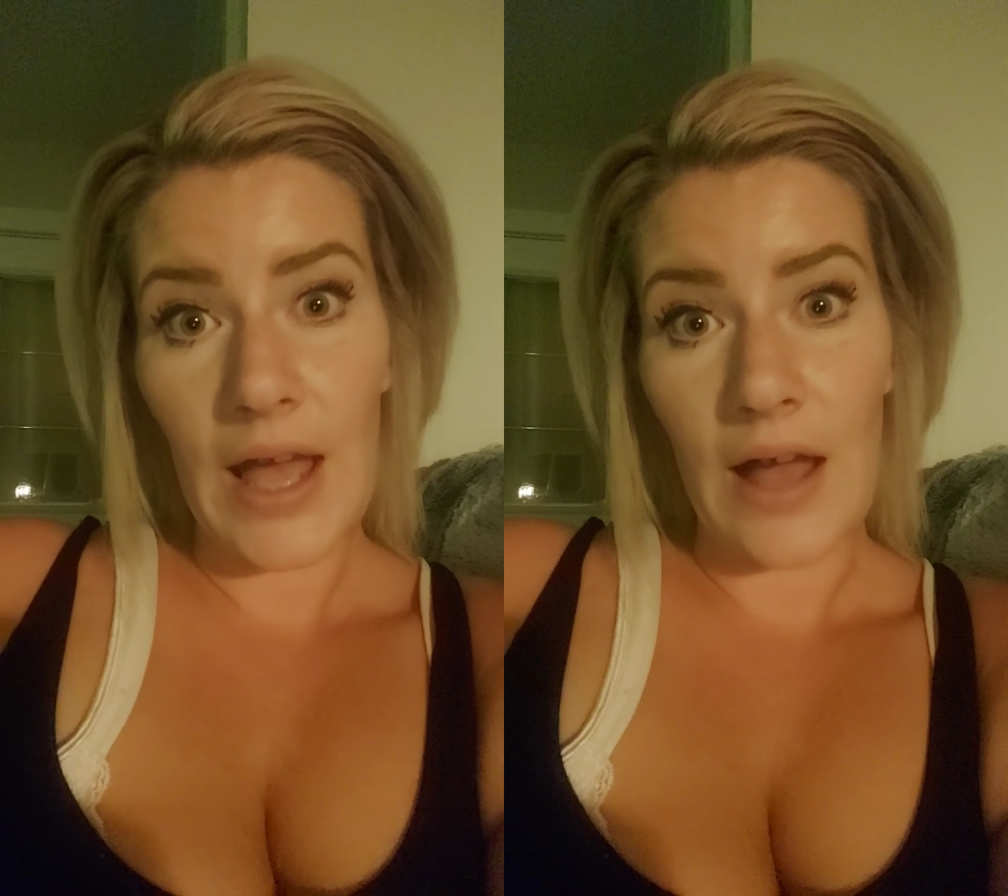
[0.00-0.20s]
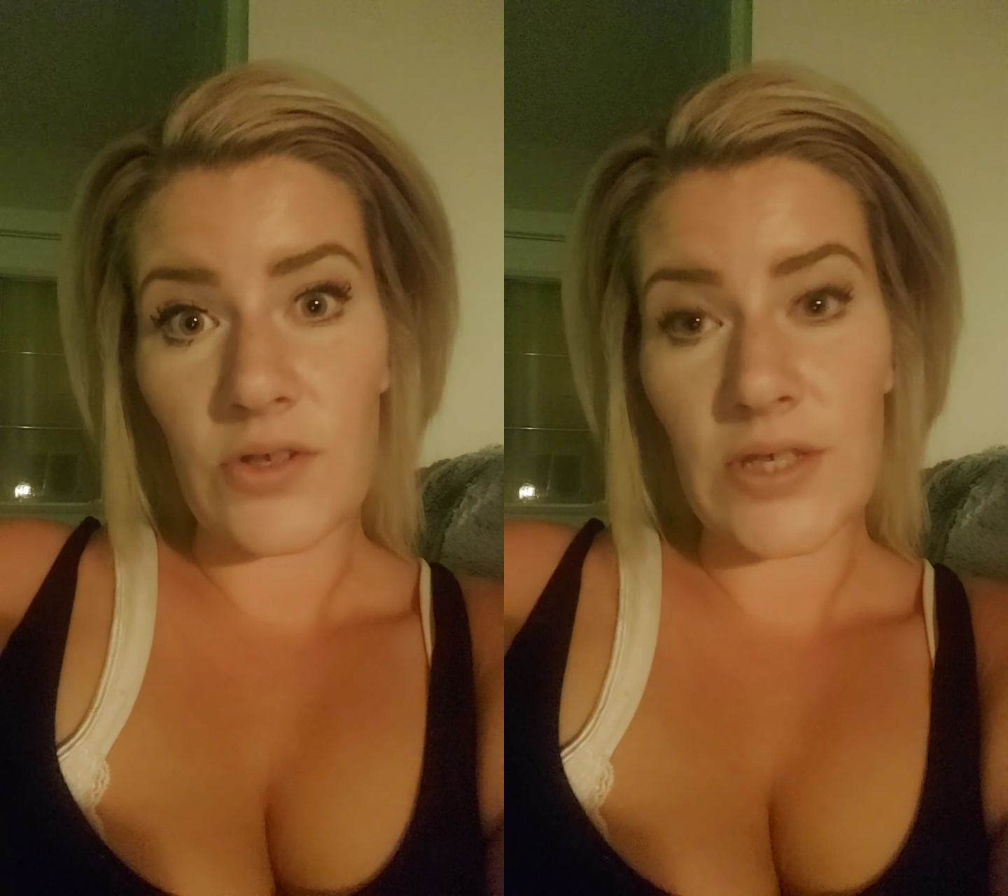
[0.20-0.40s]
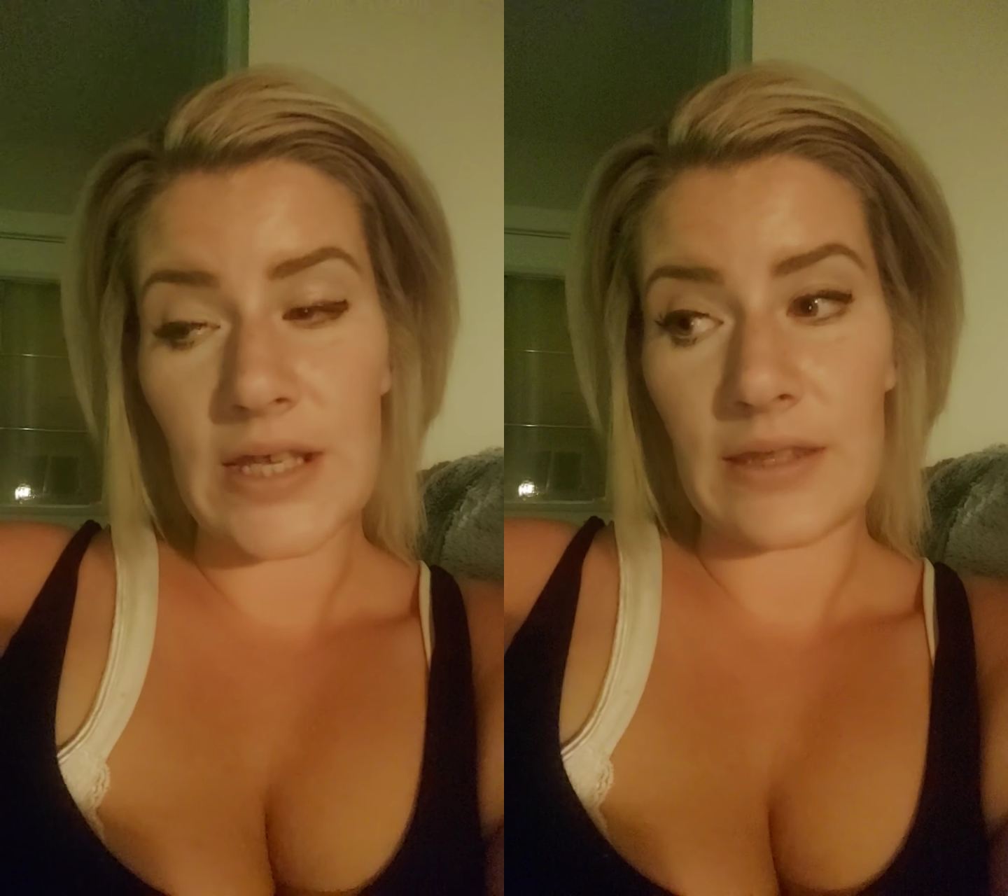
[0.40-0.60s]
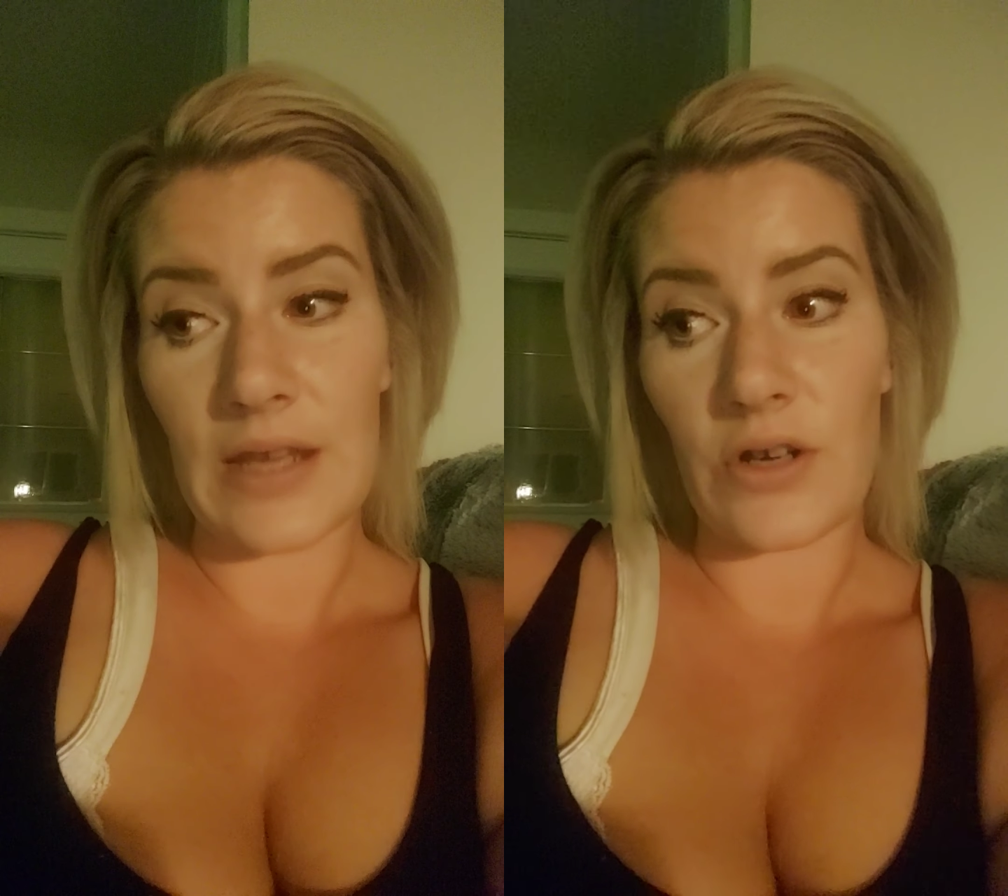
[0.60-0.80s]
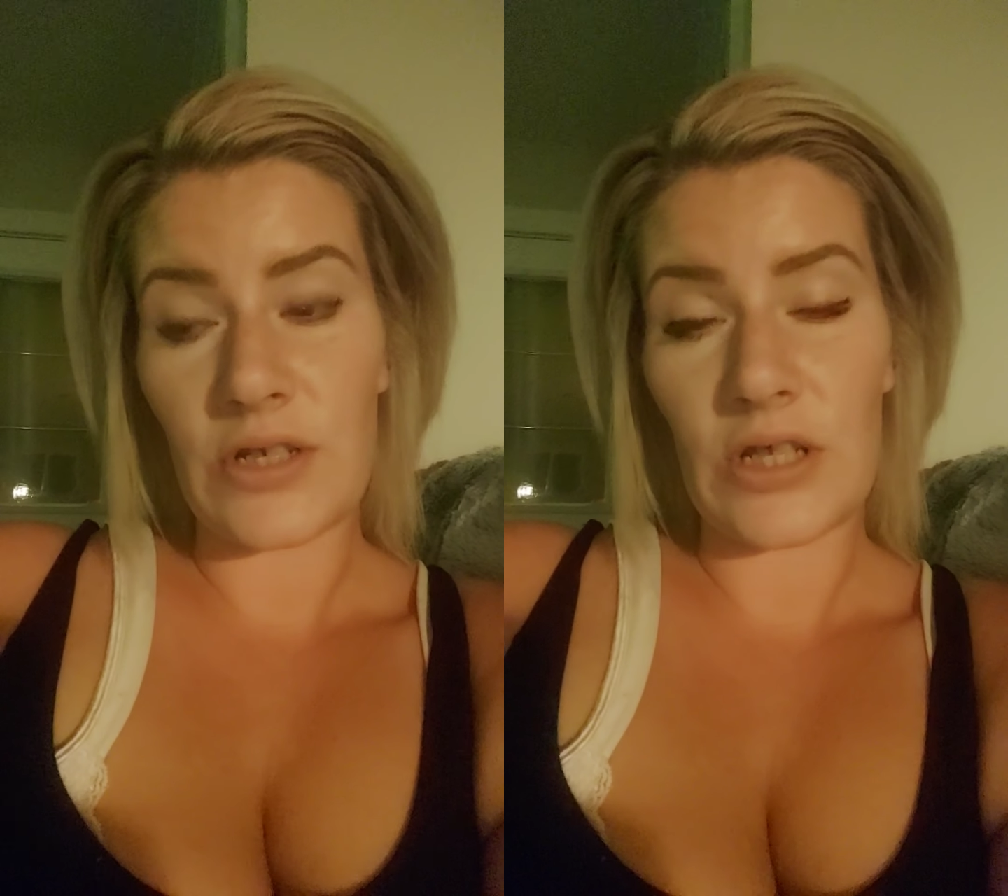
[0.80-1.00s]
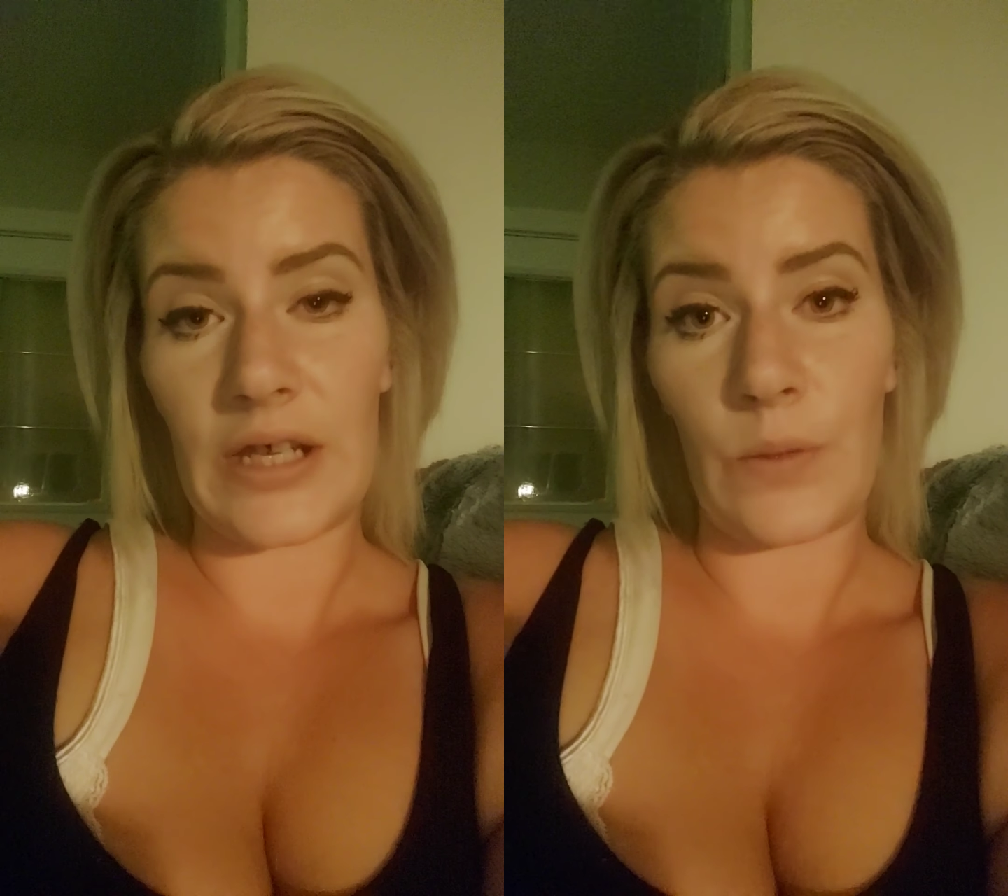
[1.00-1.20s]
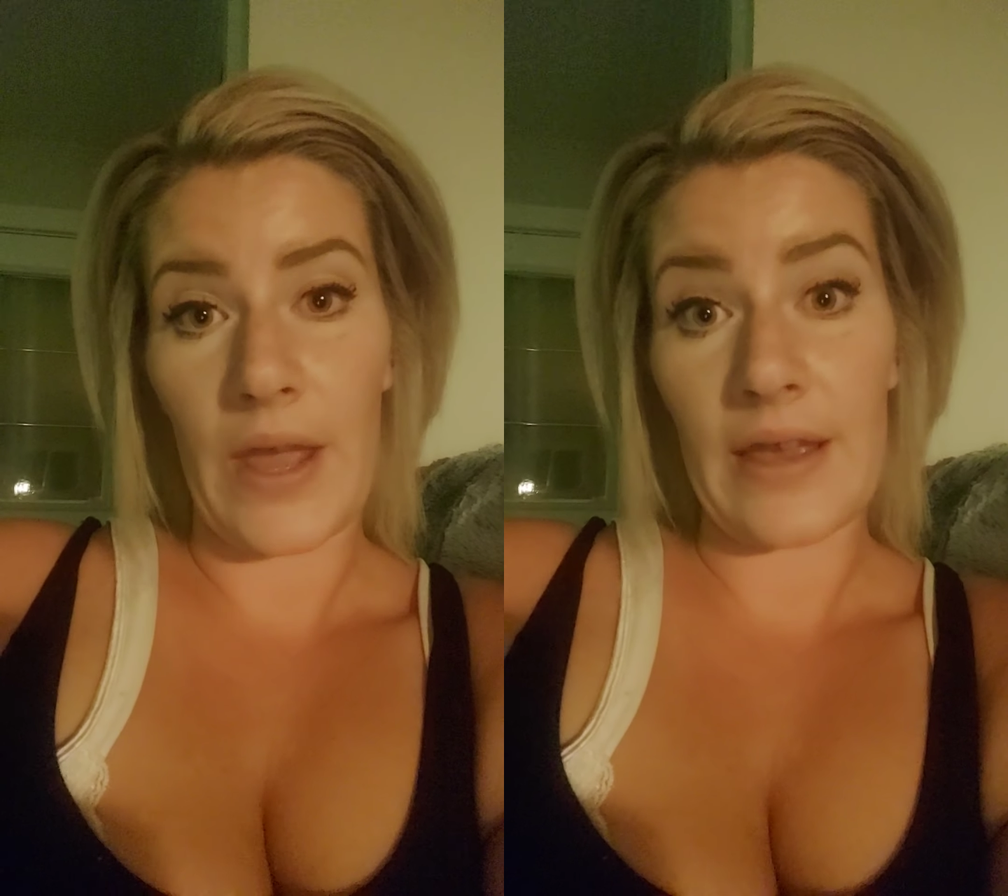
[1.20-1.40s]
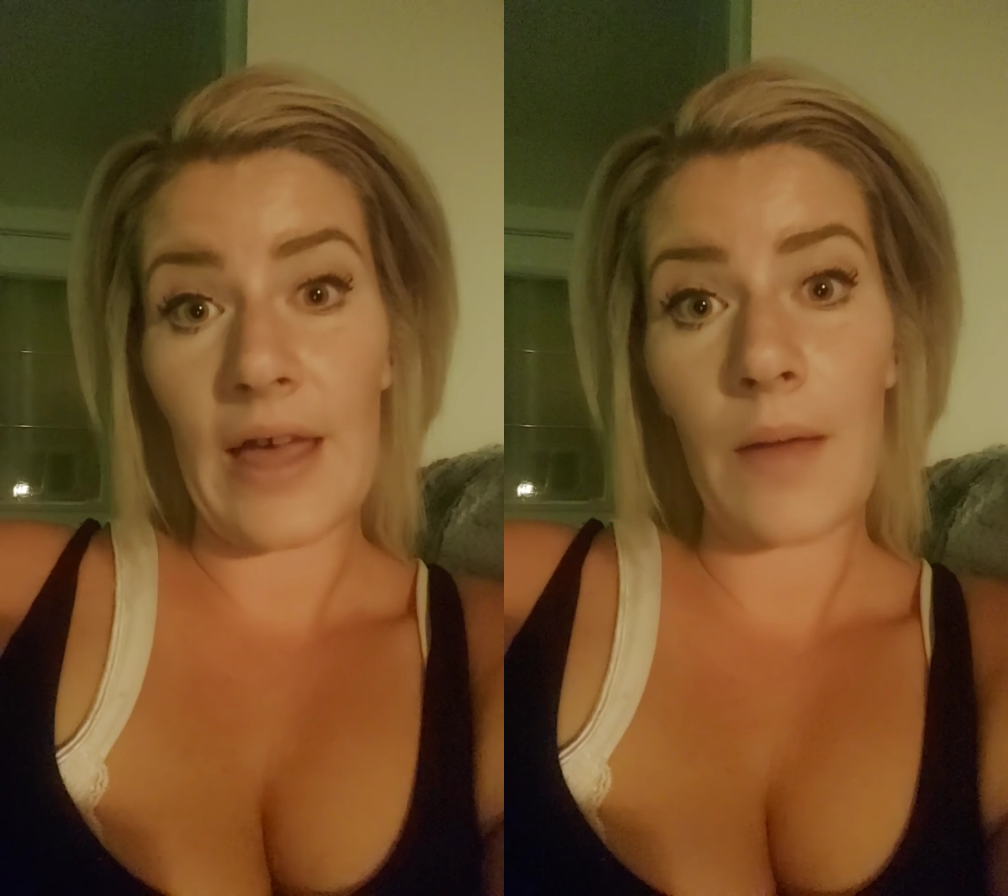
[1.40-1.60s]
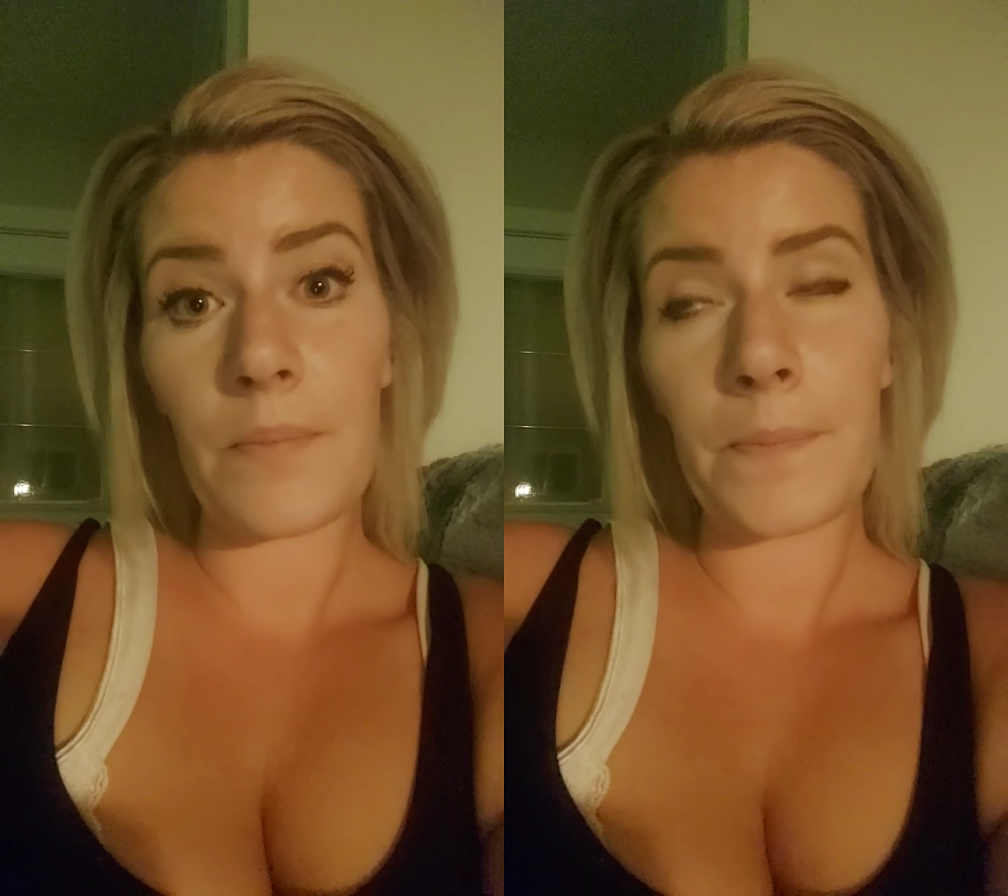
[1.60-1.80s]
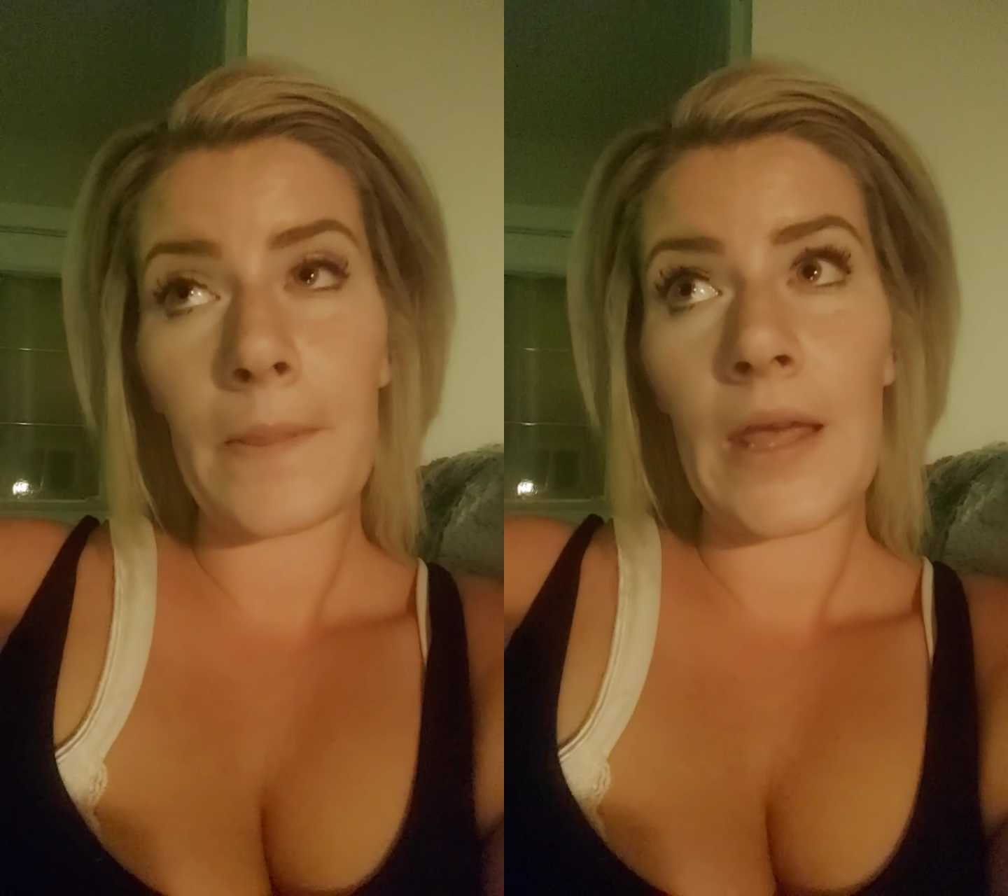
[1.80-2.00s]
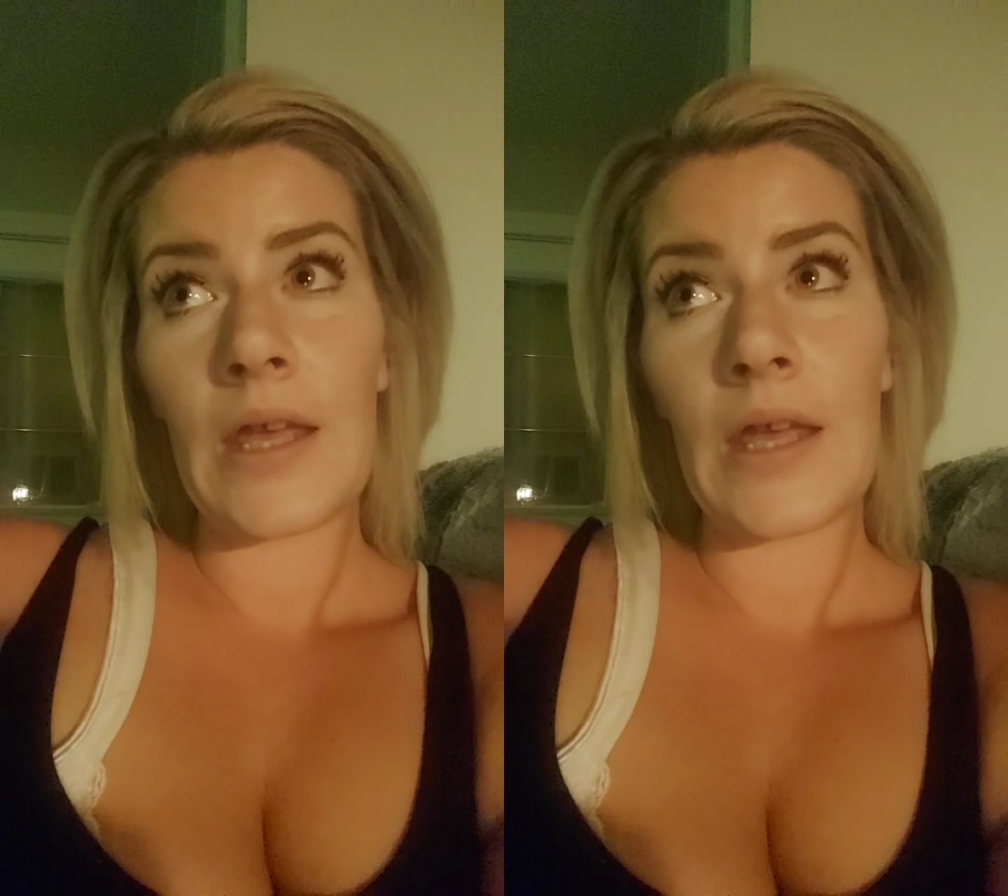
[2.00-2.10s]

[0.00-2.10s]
I'll sit there until I wake up.